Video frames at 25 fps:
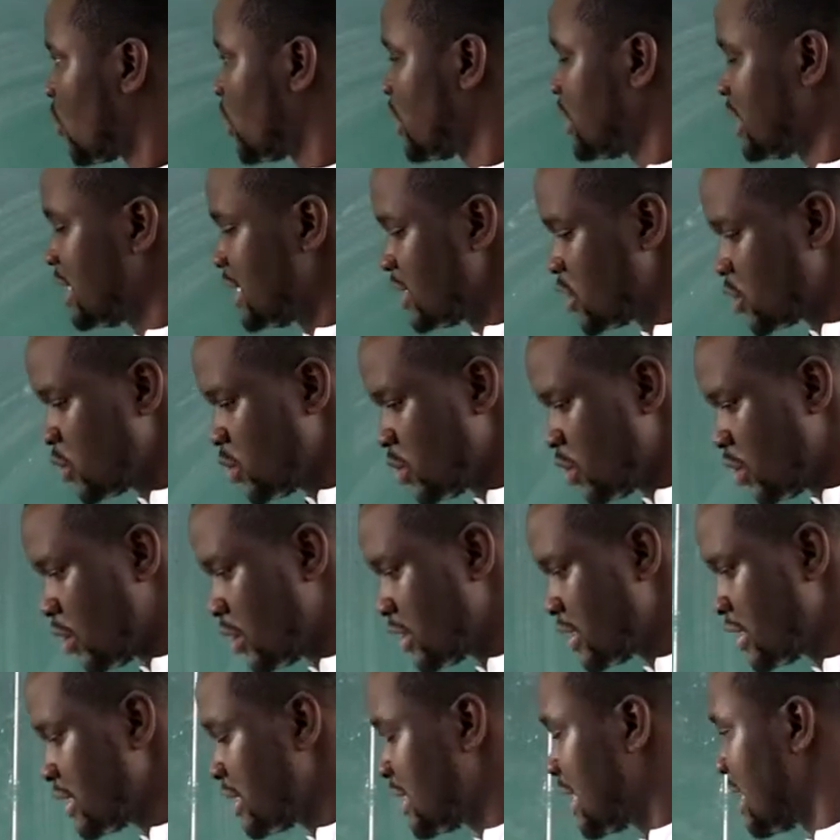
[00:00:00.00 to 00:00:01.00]
we need to
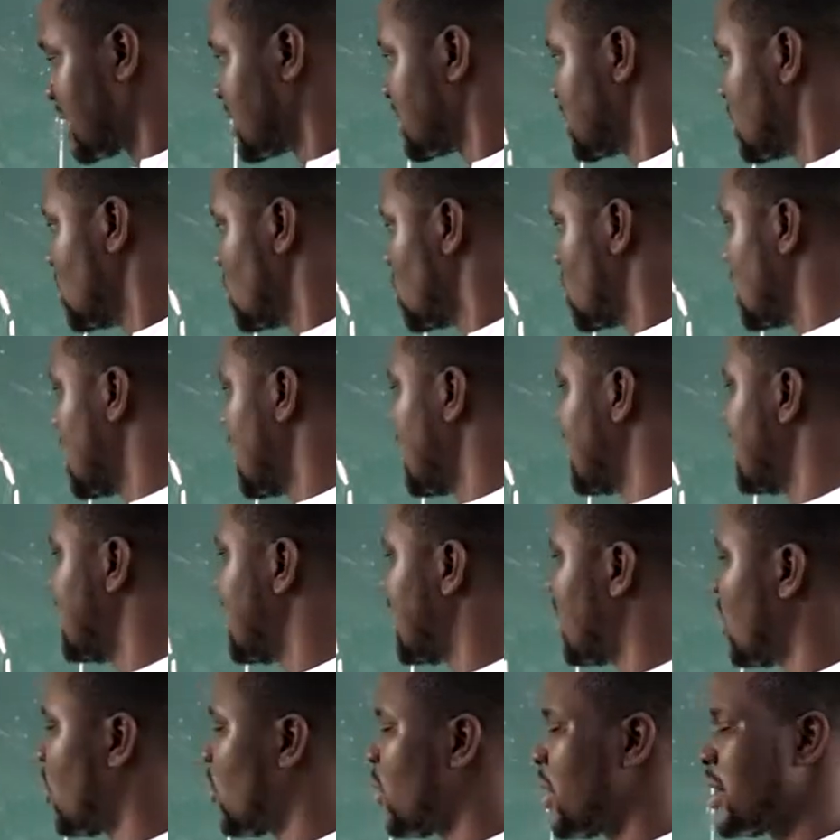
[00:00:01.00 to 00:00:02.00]
note that
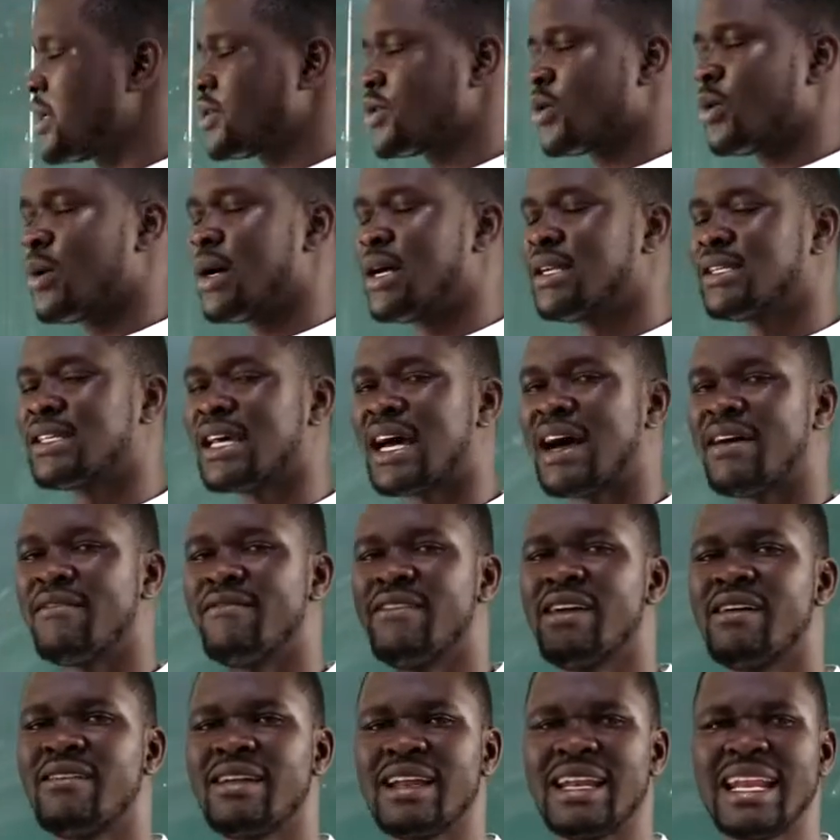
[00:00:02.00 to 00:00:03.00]
Uganda was once a
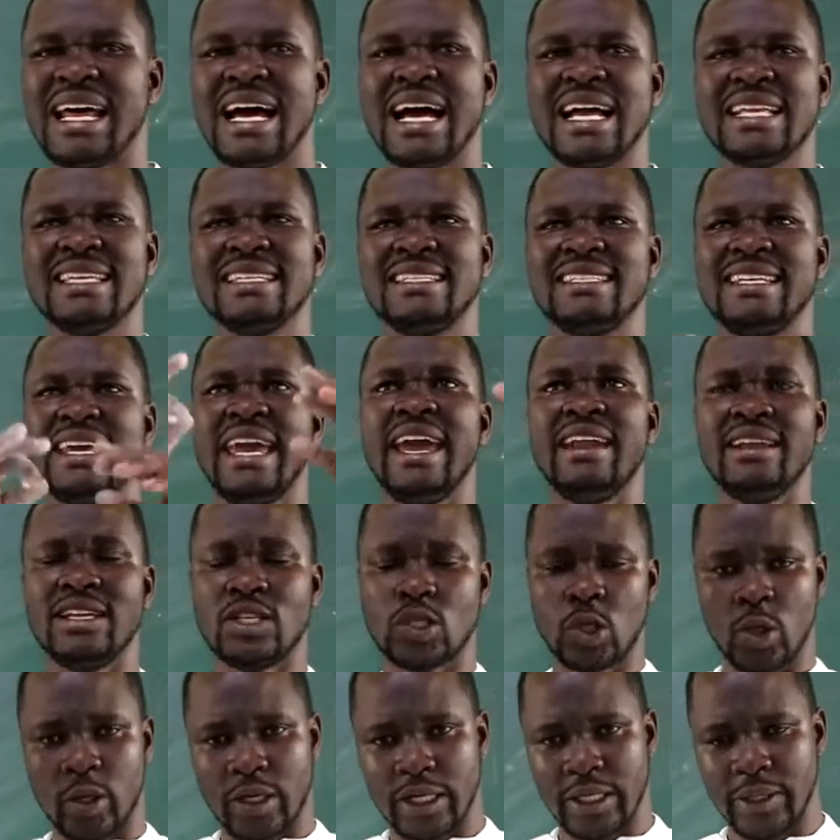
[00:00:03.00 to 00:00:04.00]
very large
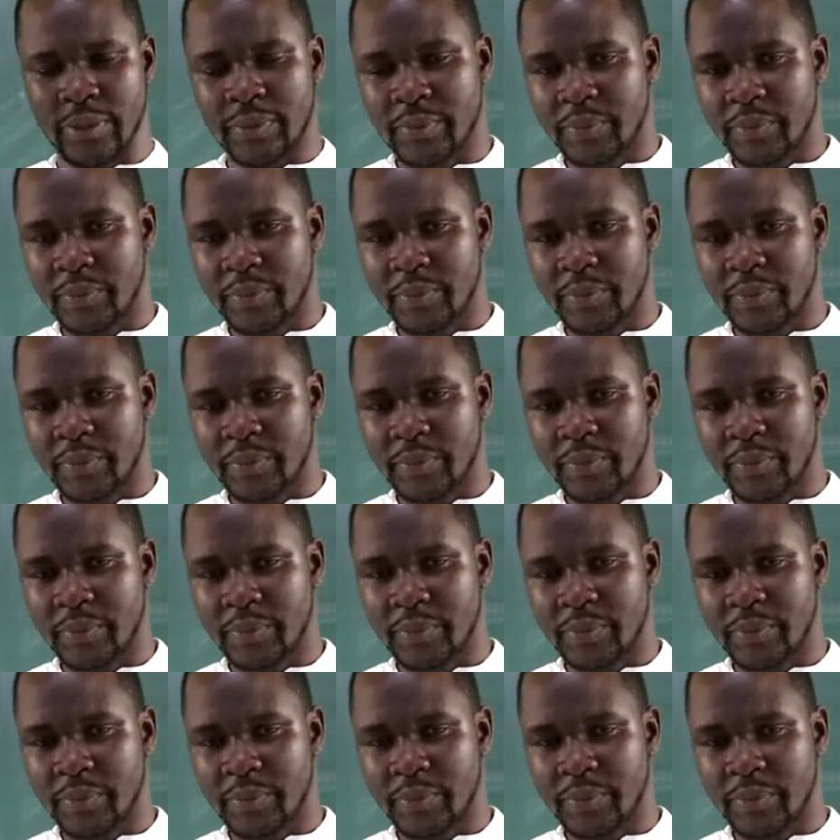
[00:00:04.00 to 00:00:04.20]
territory.